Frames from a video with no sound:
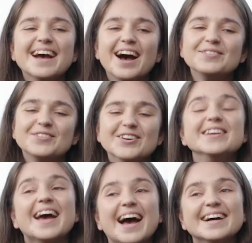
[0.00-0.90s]
I thought,
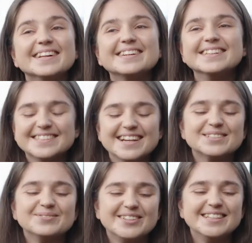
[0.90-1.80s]
Yeah, let's get
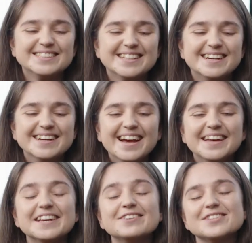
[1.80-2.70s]
some pizza.
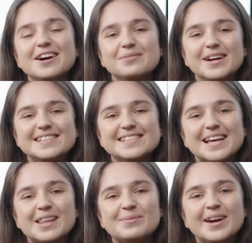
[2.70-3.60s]
And that was our way to
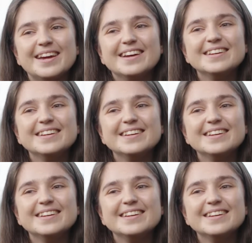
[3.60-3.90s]
celebrate.